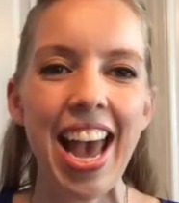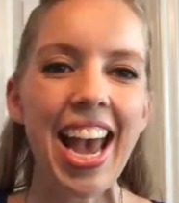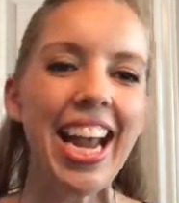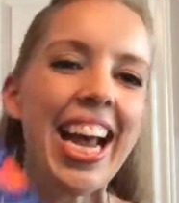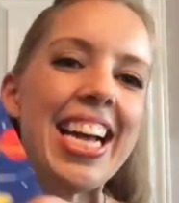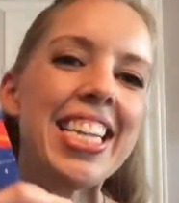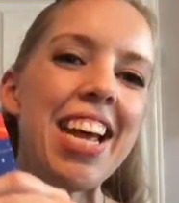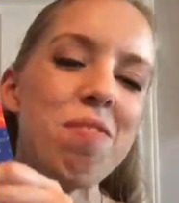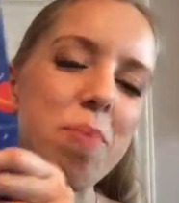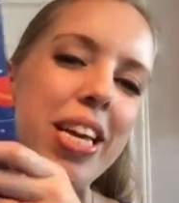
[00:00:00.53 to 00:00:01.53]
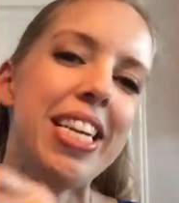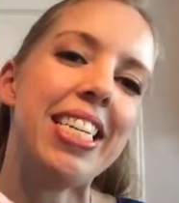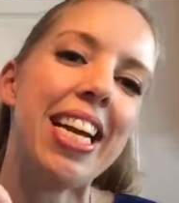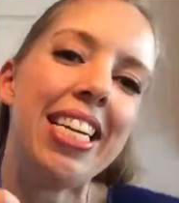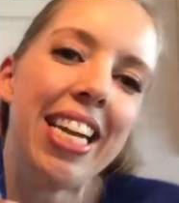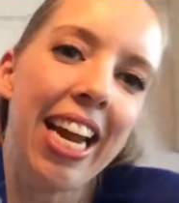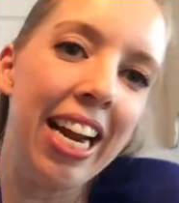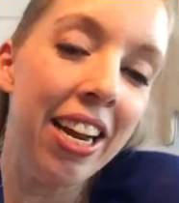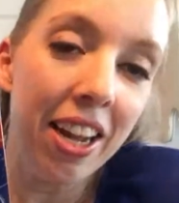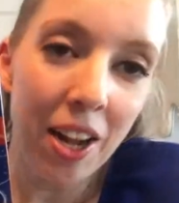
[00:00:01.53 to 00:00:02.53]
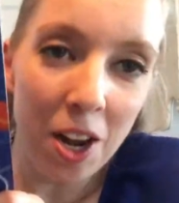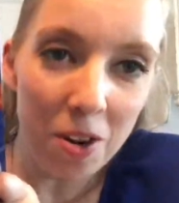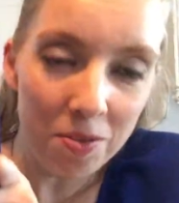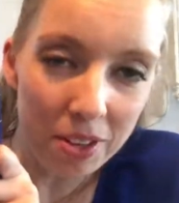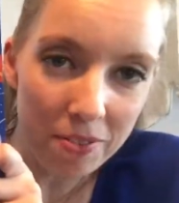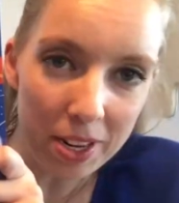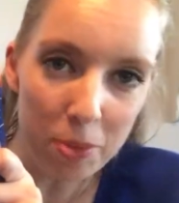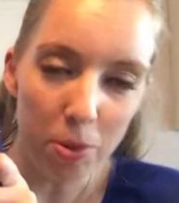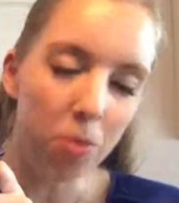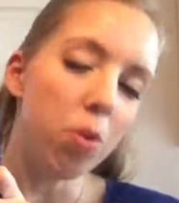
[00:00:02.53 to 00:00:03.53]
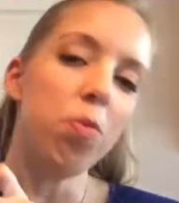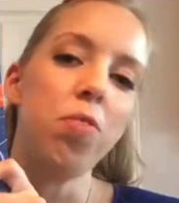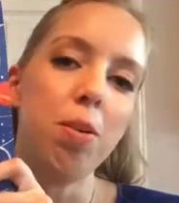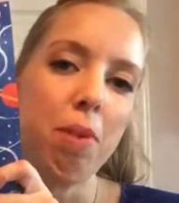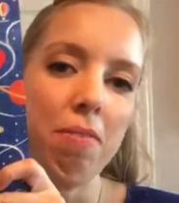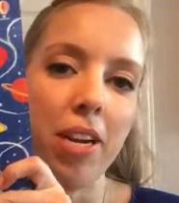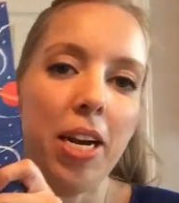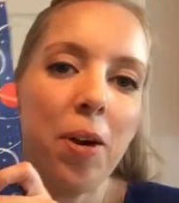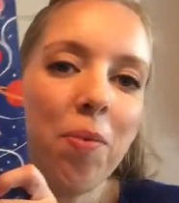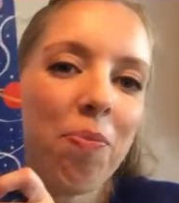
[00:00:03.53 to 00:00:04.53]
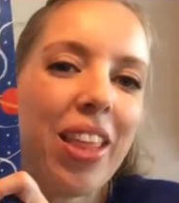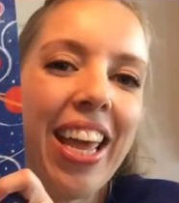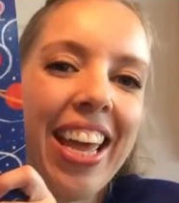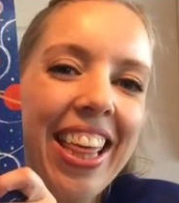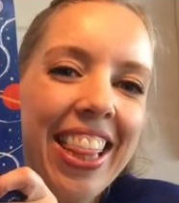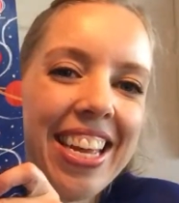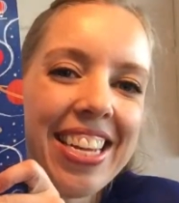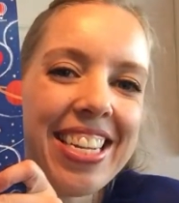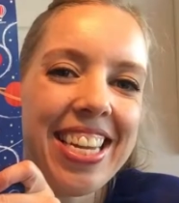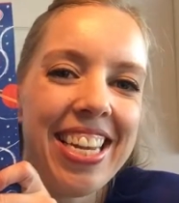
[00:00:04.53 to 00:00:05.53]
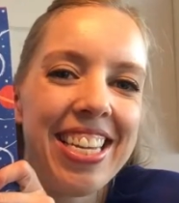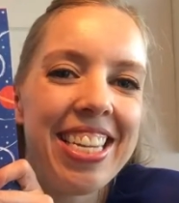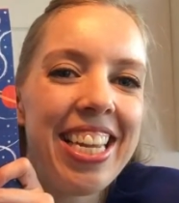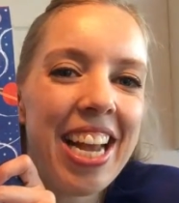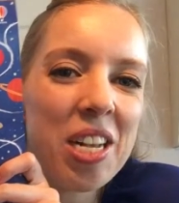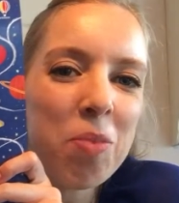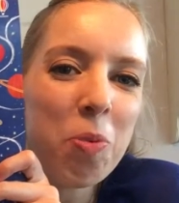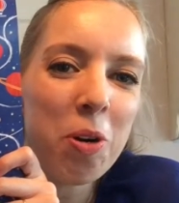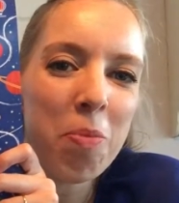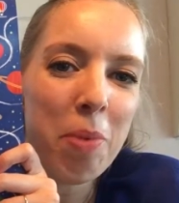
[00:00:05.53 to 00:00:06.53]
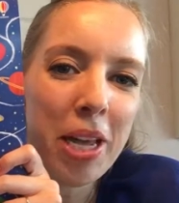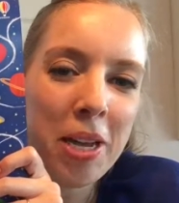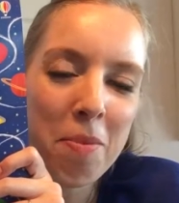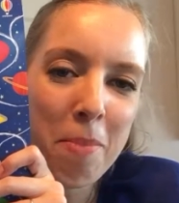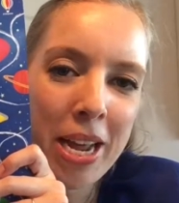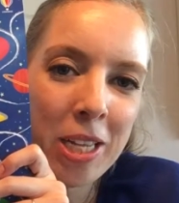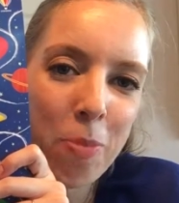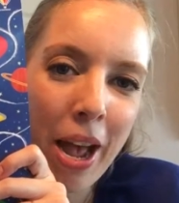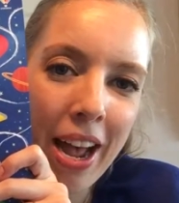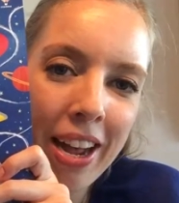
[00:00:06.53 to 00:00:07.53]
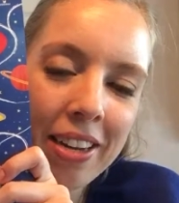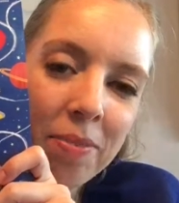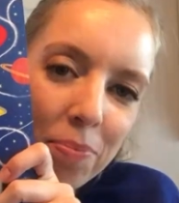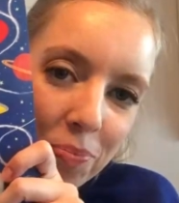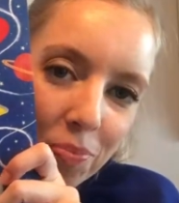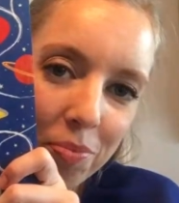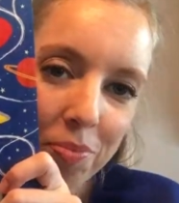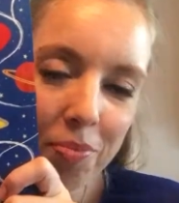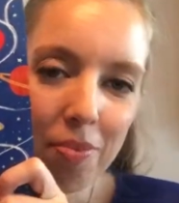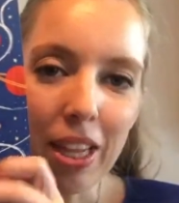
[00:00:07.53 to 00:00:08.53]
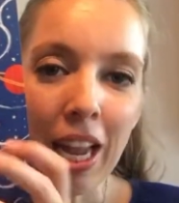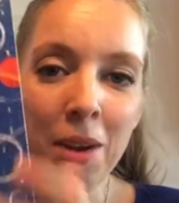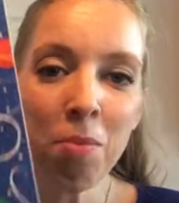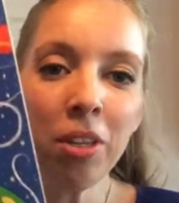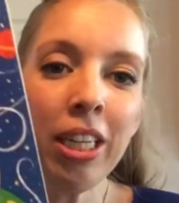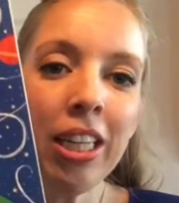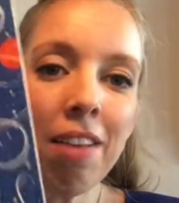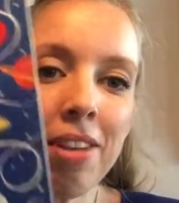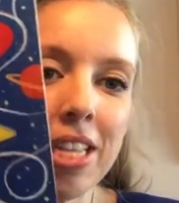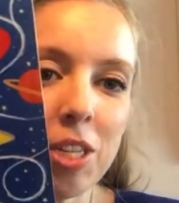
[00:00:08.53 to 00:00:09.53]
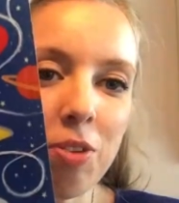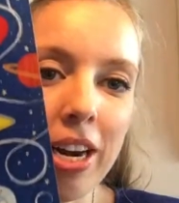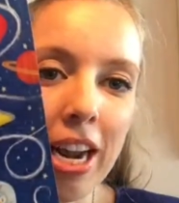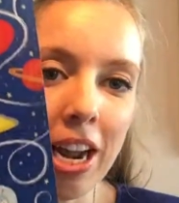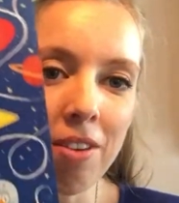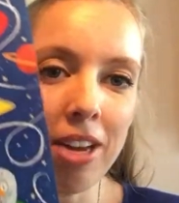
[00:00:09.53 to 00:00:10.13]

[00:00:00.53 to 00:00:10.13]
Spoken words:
Hey guys, I have a peek inside today. Hopefully Facebook won't flip my video. This is the Usborne Big Maze Pad. I'm really loving this right now.